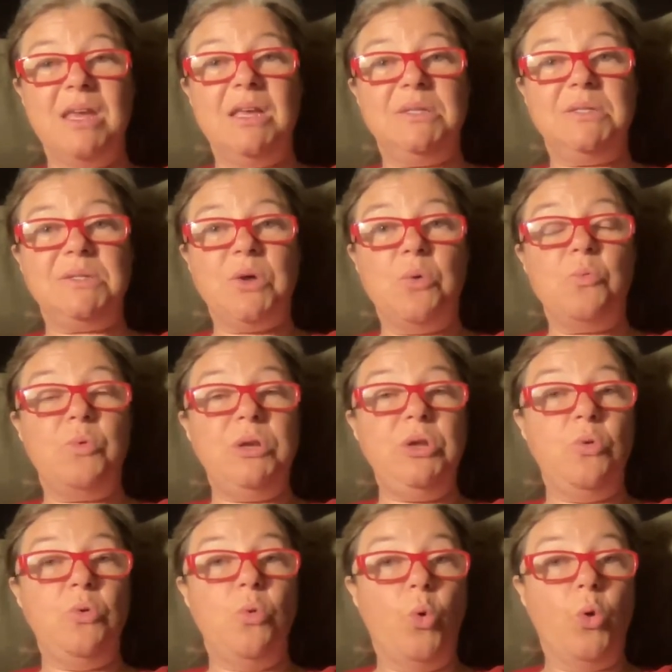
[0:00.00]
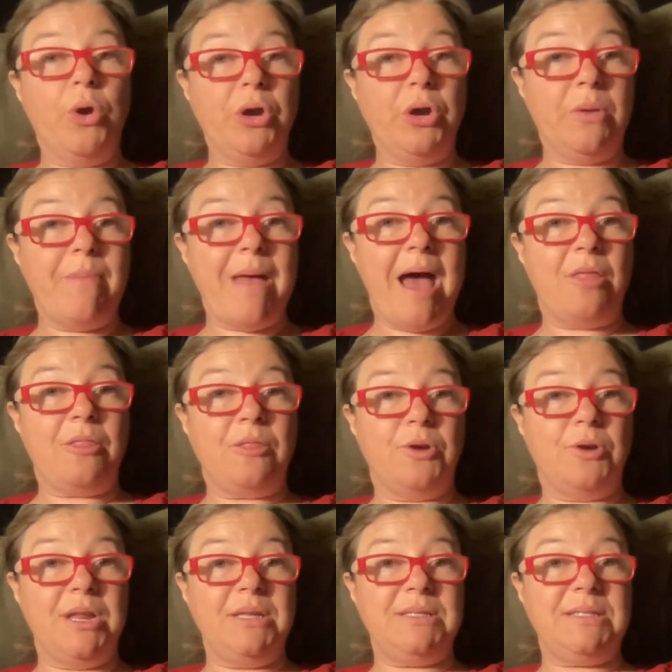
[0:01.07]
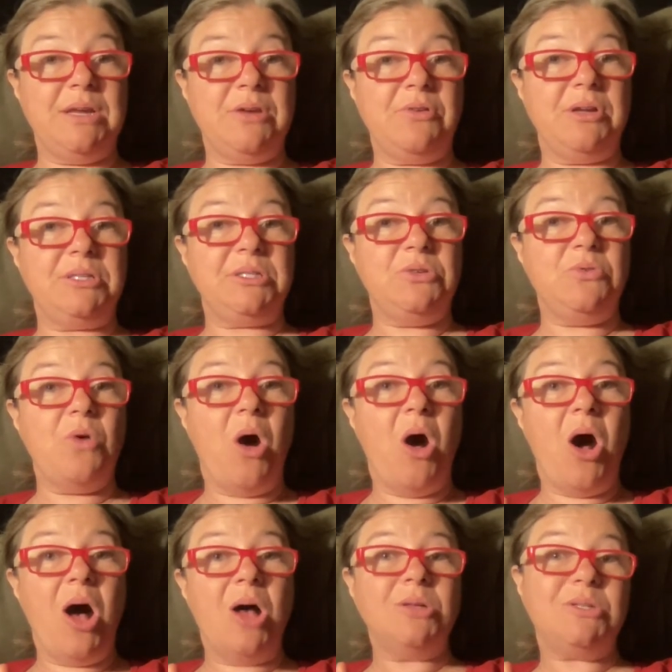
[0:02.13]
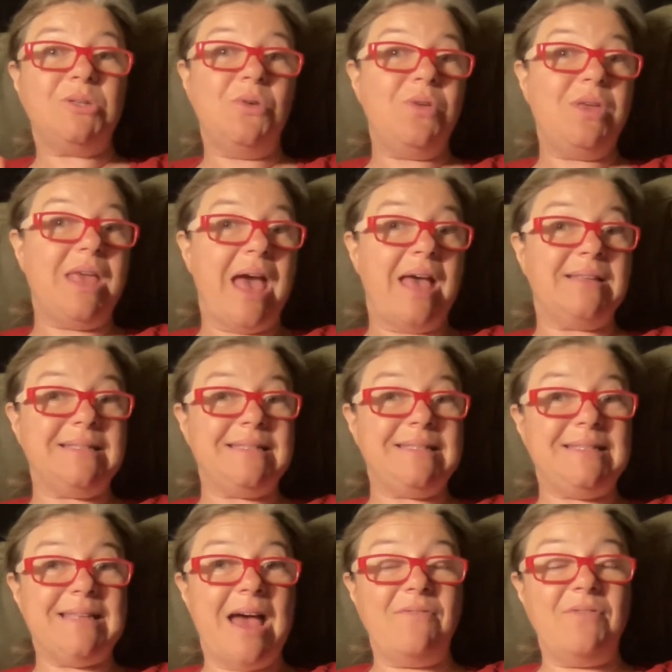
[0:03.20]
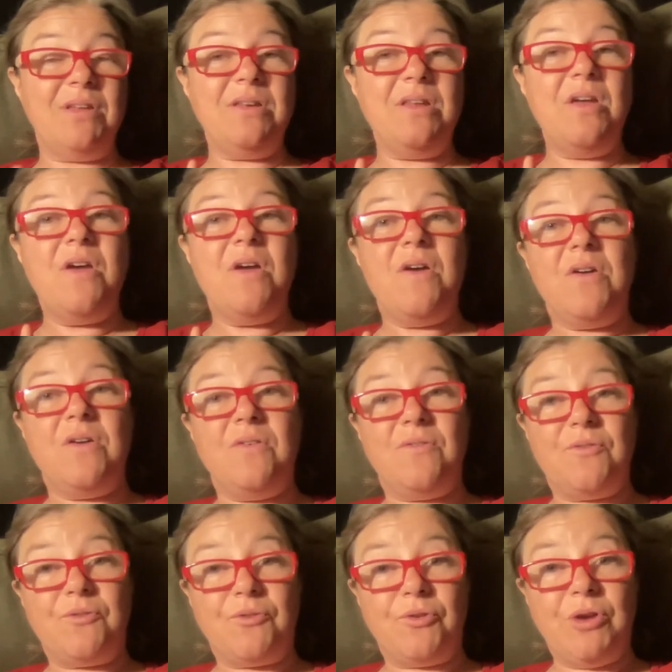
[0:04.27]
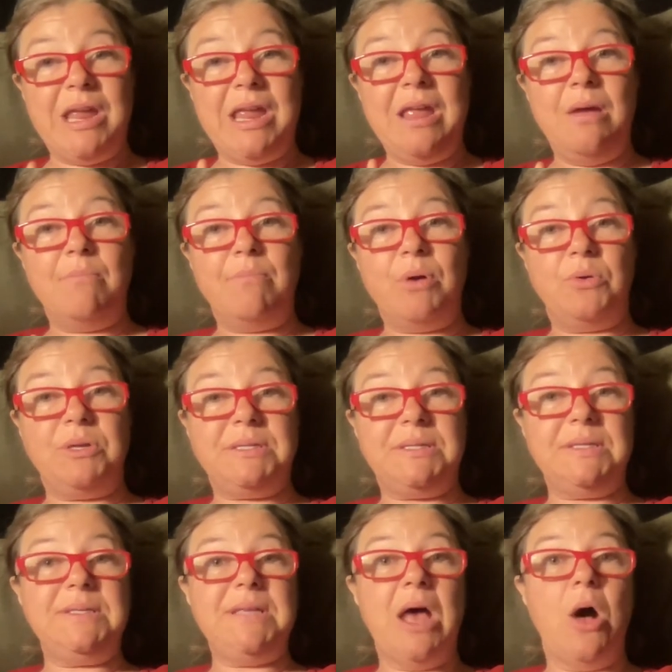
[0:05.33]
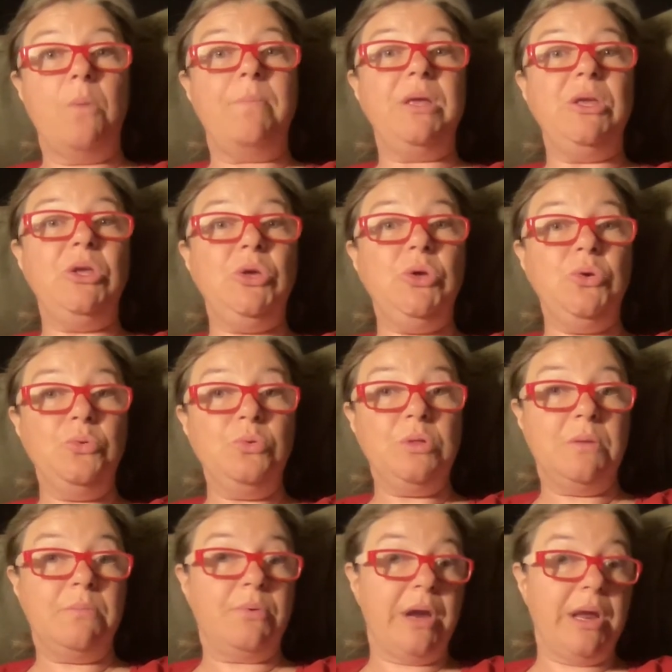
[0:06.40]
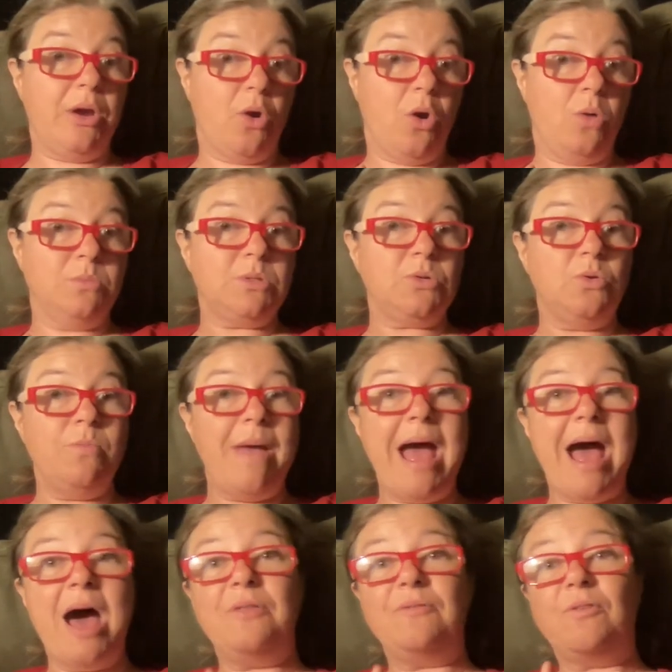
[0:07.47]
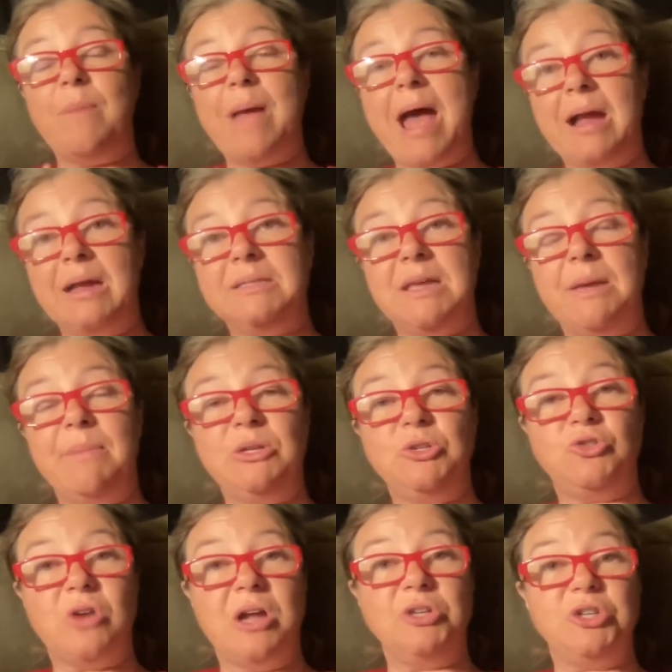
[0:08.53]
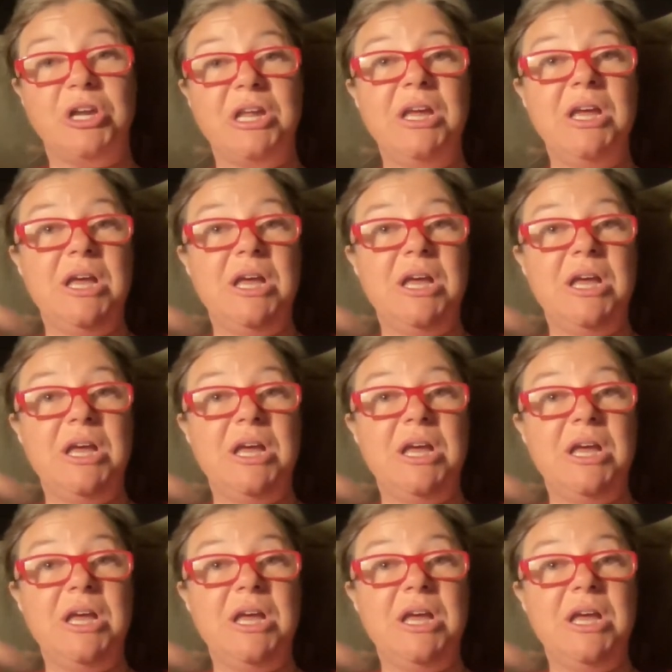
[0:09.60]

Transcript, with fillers: So, when you order Math Learning Secrets, you also get seven free bonuses helping you liberate your homeschool math from academic drudgery.